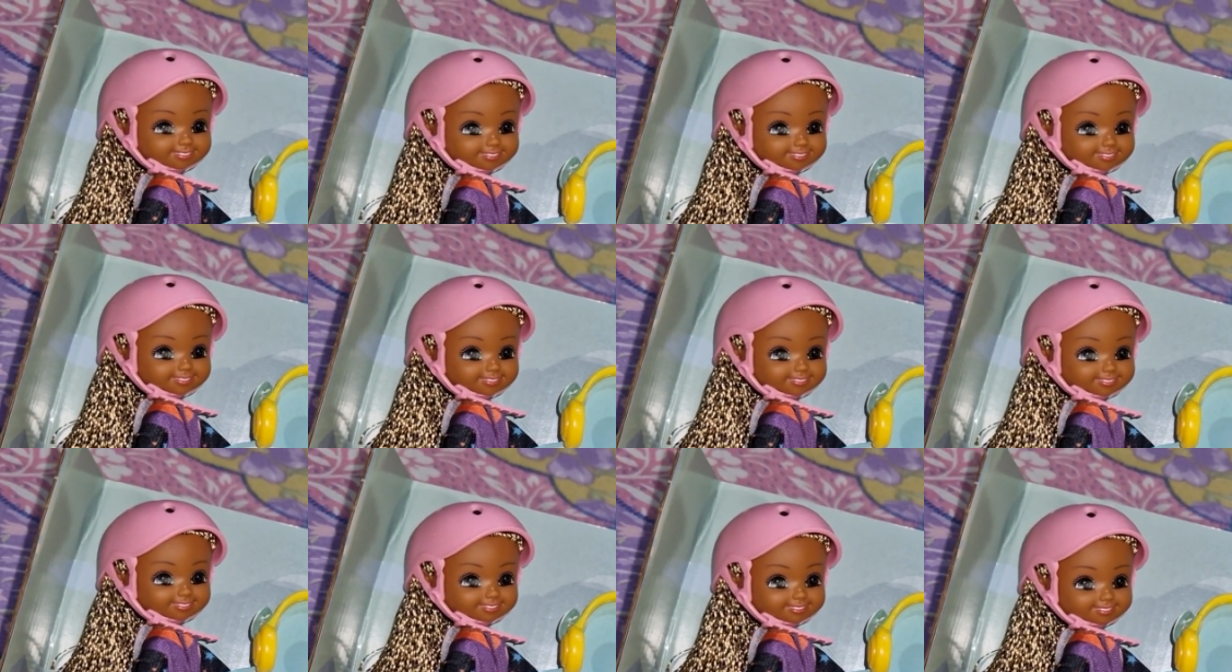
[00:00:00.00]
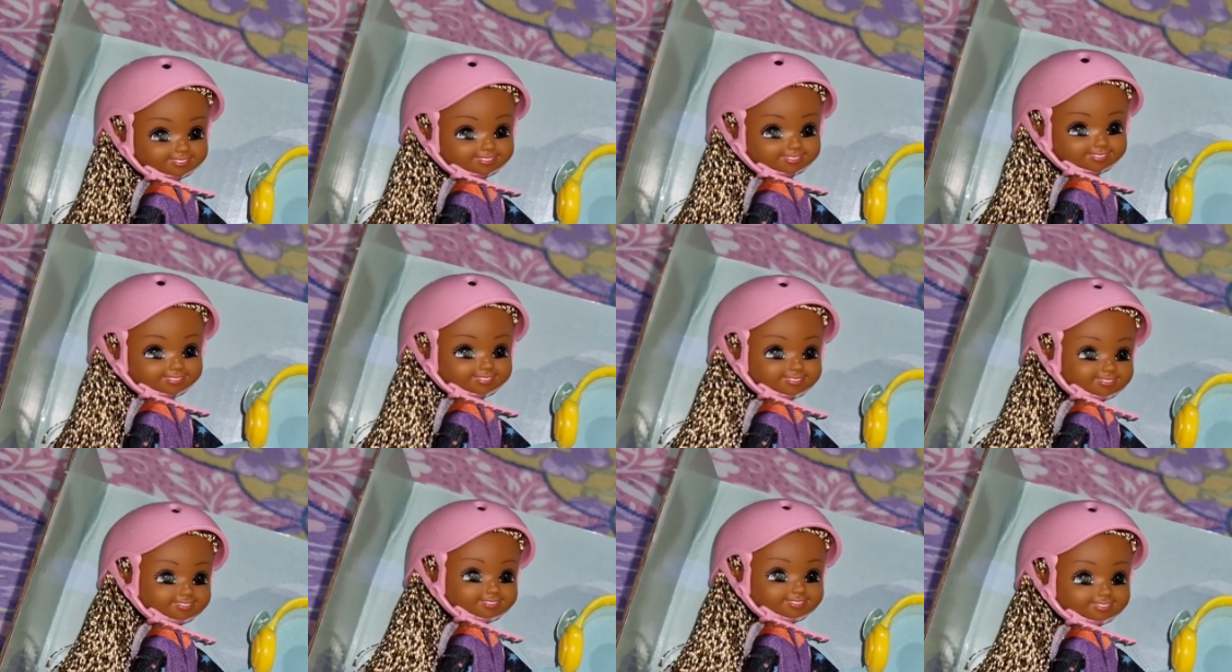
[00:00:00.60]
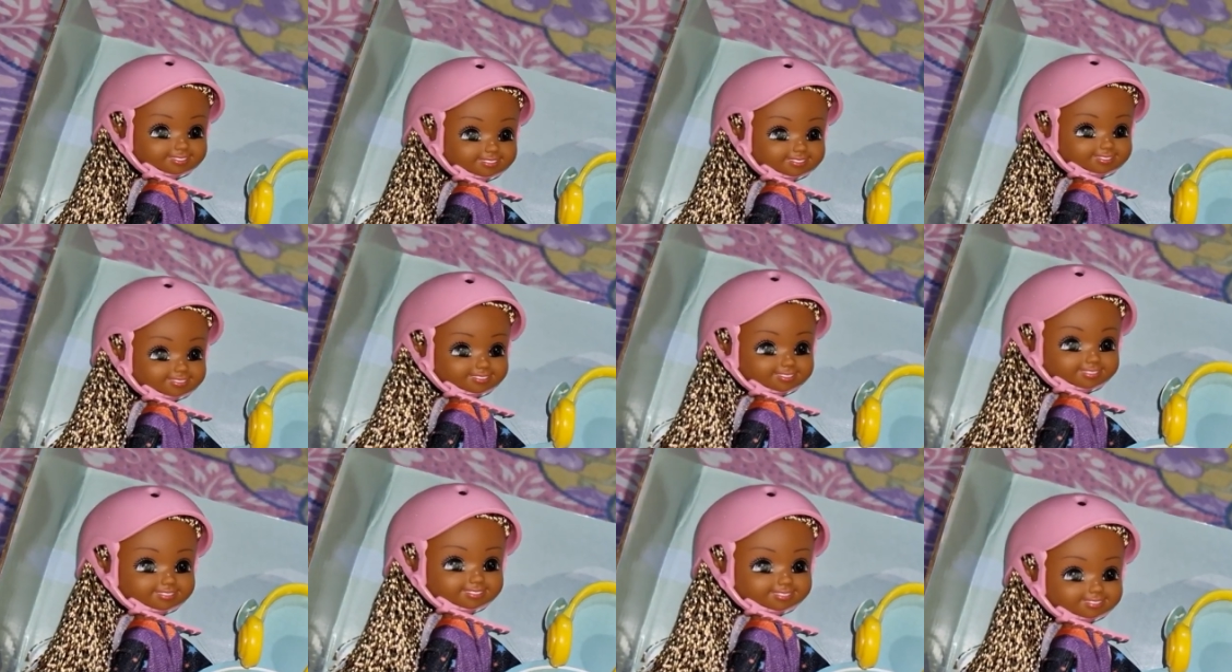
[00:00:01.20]
fashion packs, and they
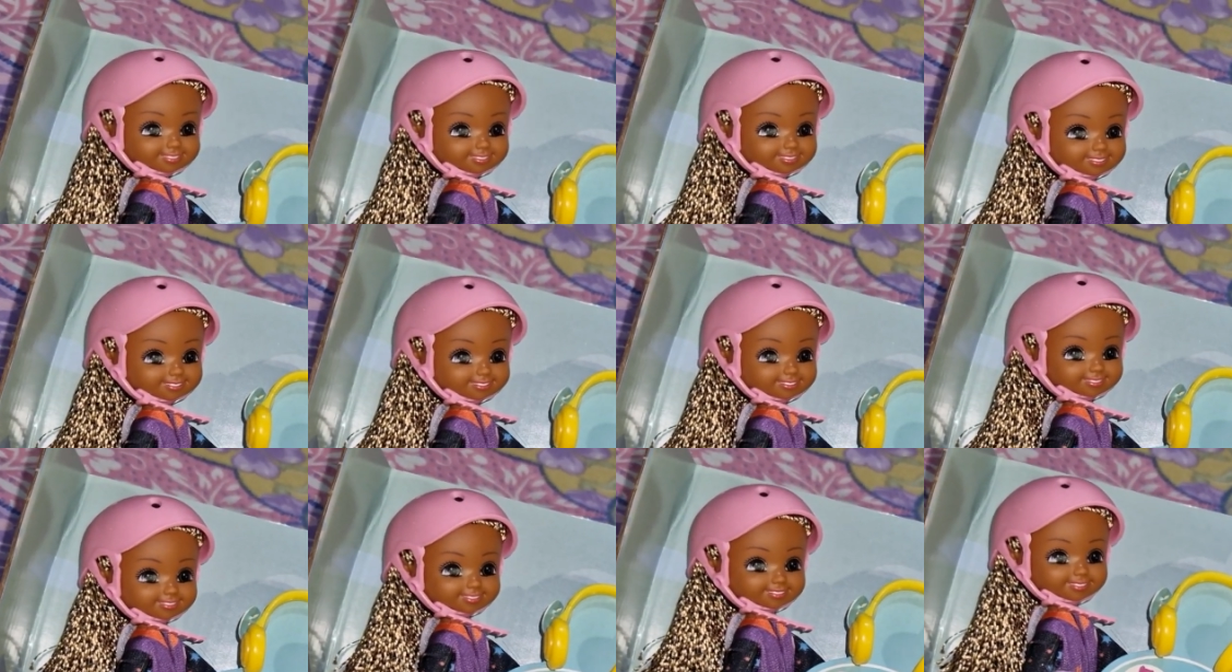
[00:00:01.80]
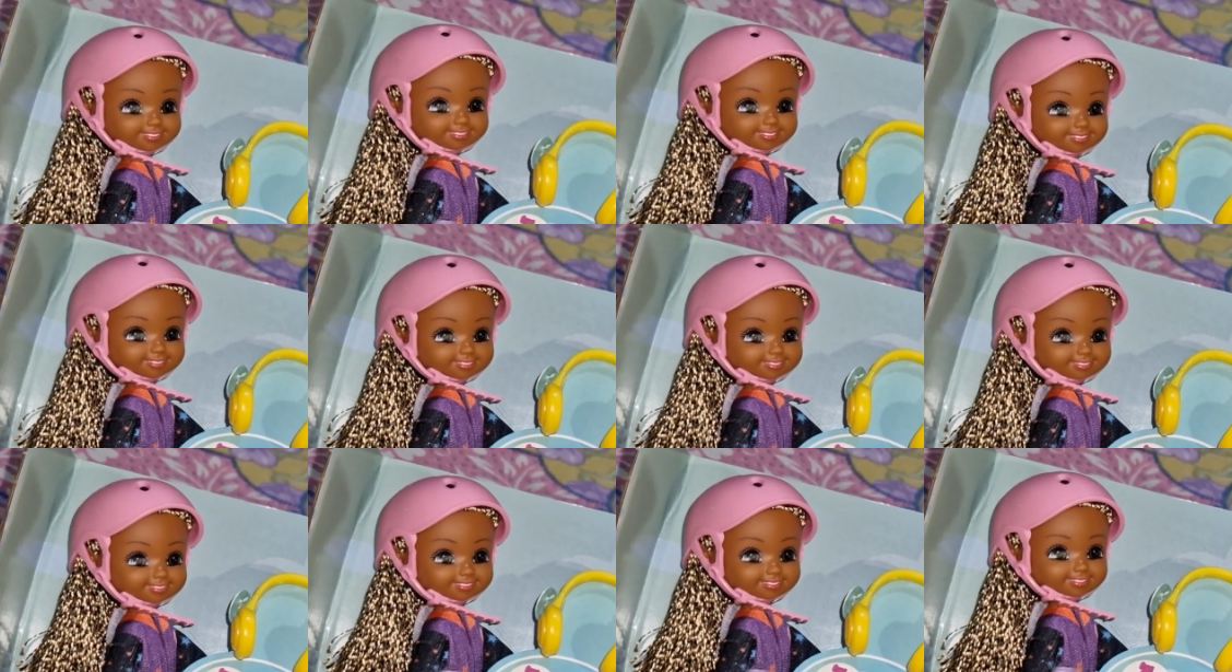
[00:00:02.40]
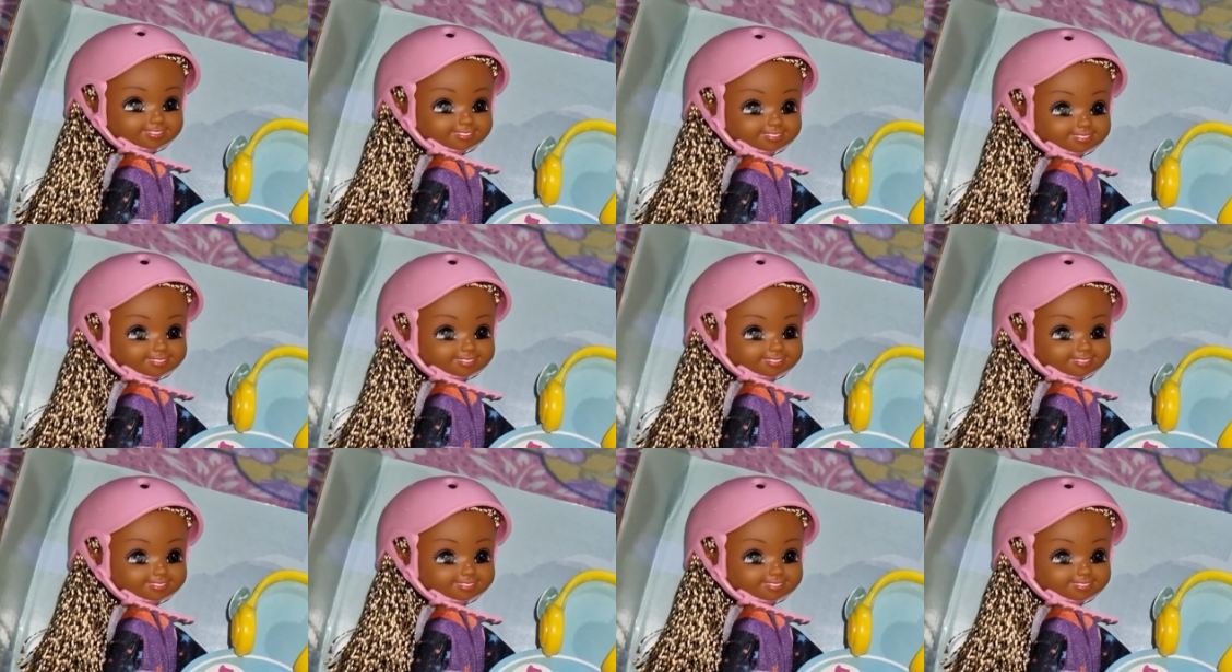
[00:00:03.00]
also were just